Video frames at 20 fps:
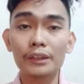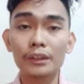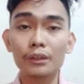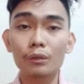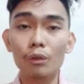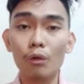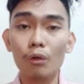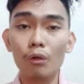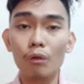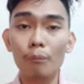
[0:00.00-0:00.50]

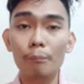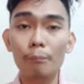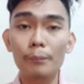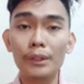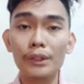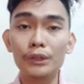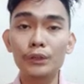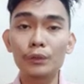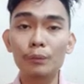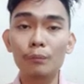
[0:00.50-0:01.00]
no
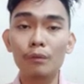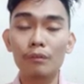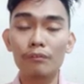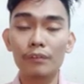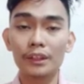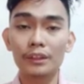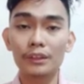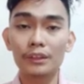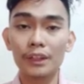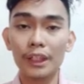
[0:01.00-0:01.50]
medium of
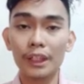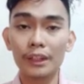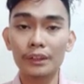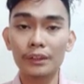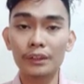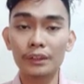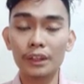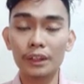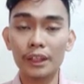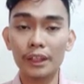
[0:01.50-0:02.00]

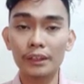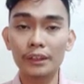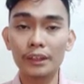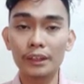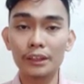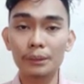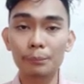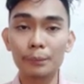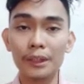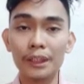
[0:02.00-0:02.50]
exchange that
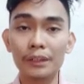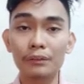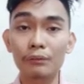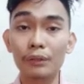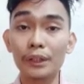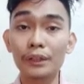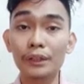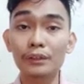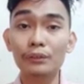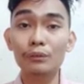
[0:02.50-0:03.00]
exists, meaning
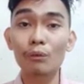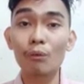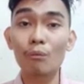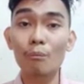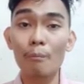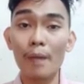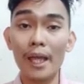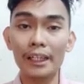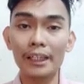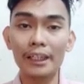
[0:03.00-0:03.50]
there is no
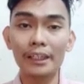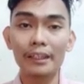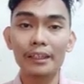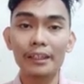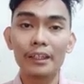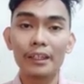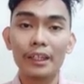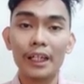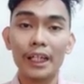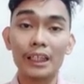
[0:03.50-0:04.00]
money
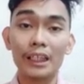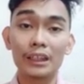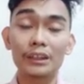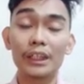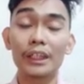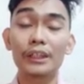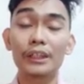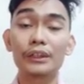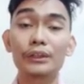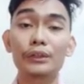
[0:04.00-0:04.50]
in
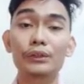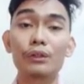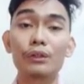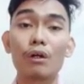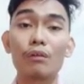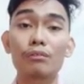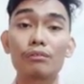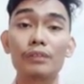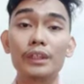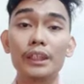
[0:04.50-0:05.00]
exchange
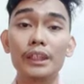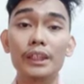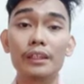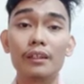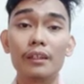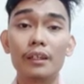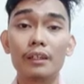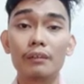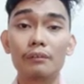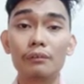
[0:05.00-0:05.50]
of
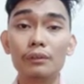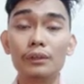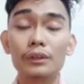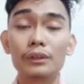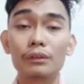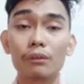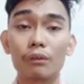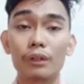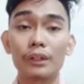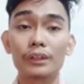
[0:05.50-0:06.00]
the
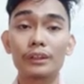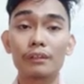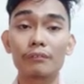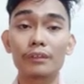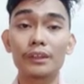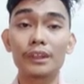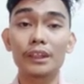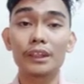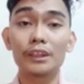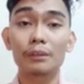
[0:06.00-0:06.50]
goods or
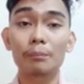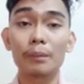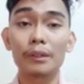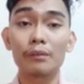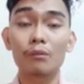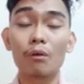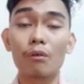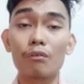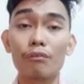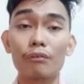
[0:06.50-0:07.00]
services
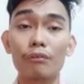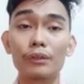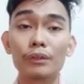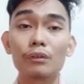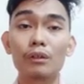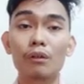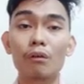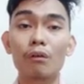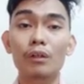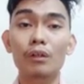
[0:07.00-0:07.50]
being offered to
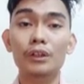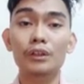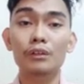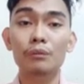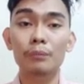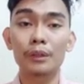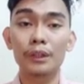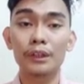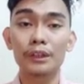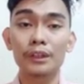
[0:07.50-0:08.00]
the
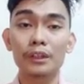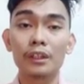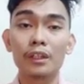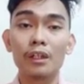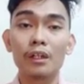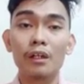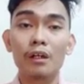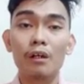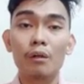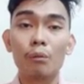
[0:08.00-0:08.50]
customers.
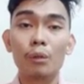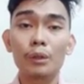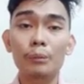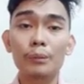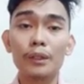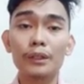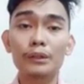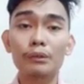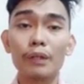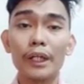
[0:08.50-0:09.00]
What
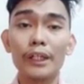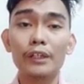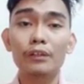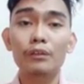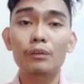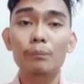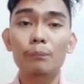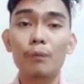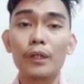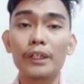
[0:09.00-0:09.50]
we are trying
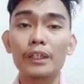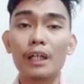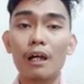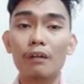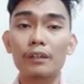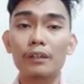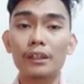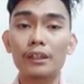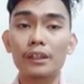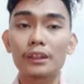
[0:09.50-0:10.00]
to point
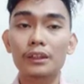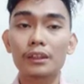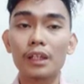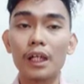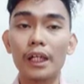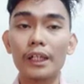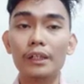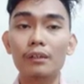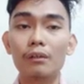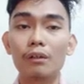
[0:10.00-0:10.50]
out in this
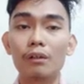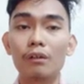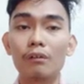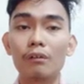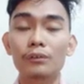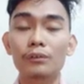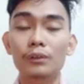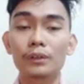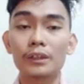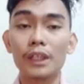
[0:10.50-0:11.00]
kind
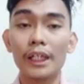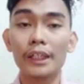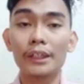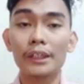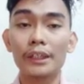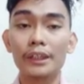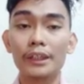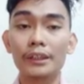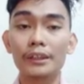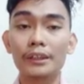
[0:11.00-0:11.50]
of
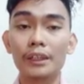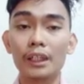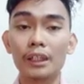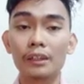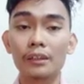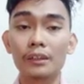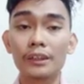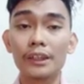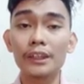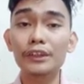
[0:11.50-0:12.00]
society is
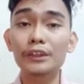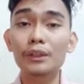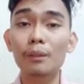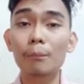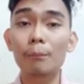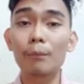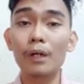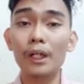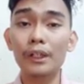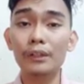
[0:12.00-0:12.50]
that since the
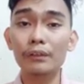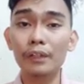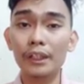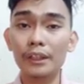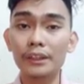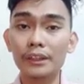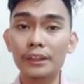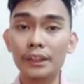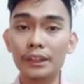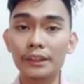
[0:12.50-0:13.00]
barter
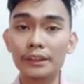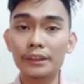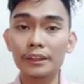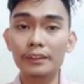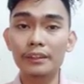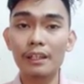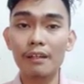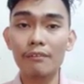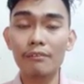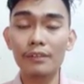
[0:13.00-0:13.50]
exists, then
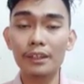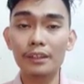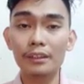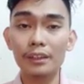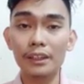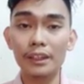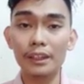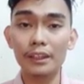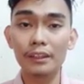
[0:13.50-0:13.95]
definitely